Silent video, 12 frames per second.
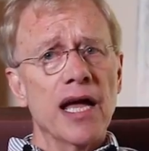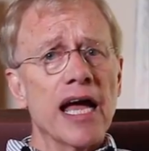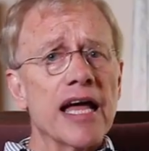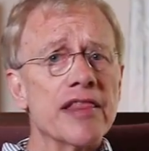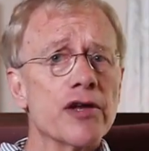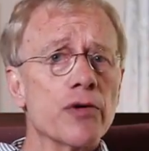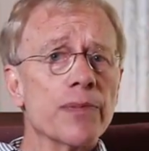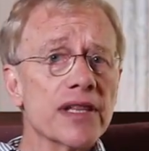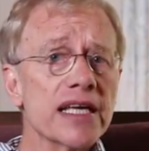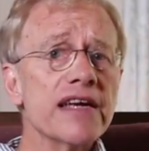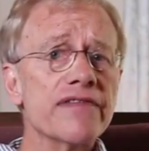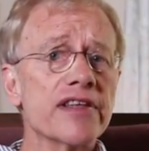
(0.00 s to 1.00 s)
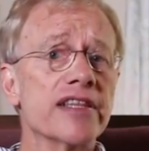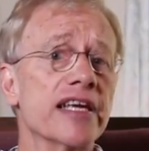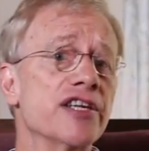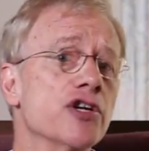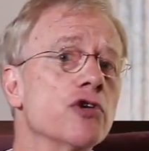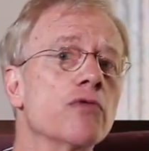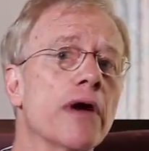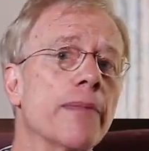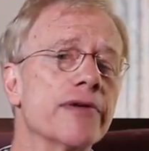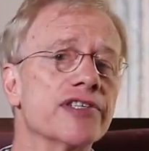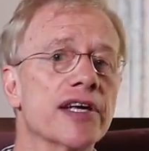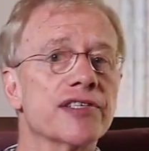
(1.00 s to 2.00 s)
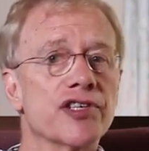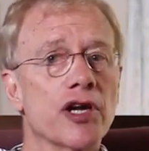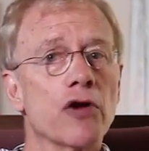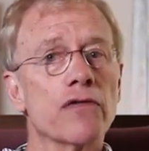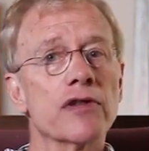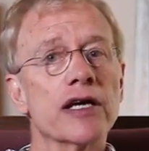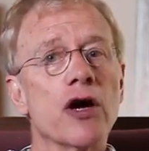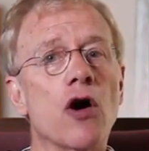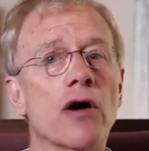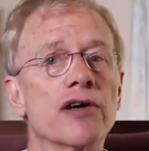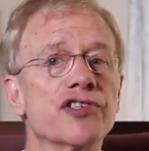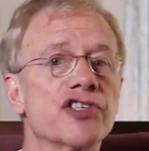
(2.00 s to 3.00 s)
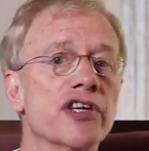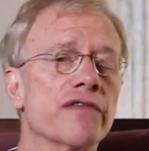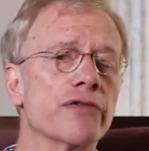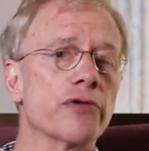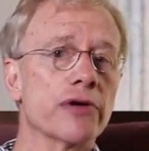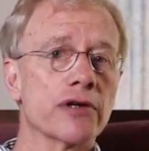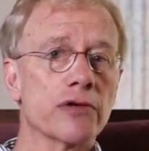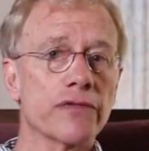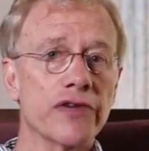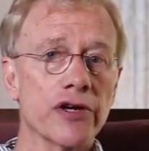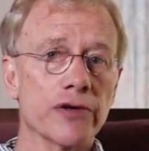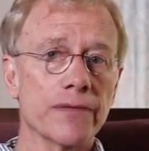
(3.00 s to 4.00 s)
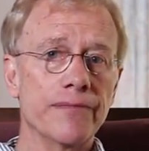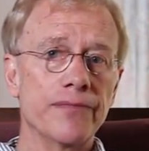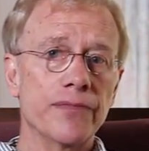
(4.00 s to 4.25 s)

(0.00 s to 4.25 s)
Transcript: And their belief that they do represents an overly harsh, self-critical view.